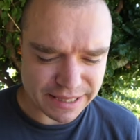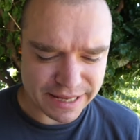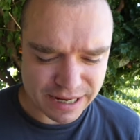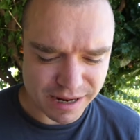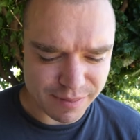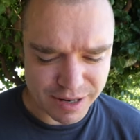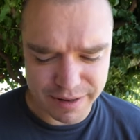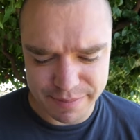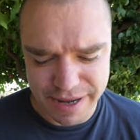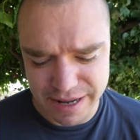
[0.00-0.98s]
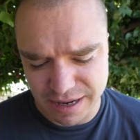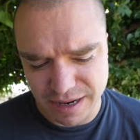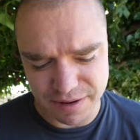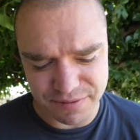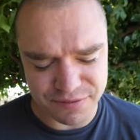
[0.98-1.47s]
They come on a bed
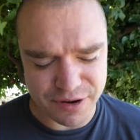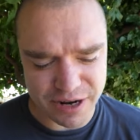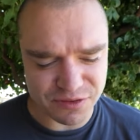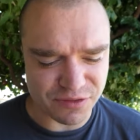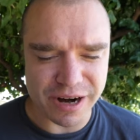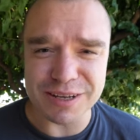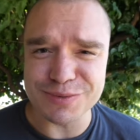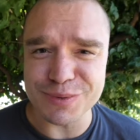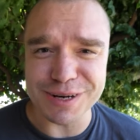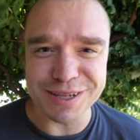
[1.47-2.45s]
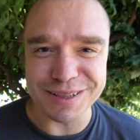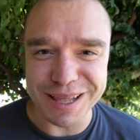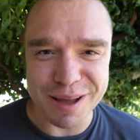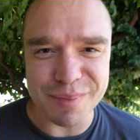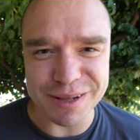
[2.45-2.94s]
of french fries with a
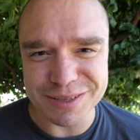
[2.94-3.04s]
lemon.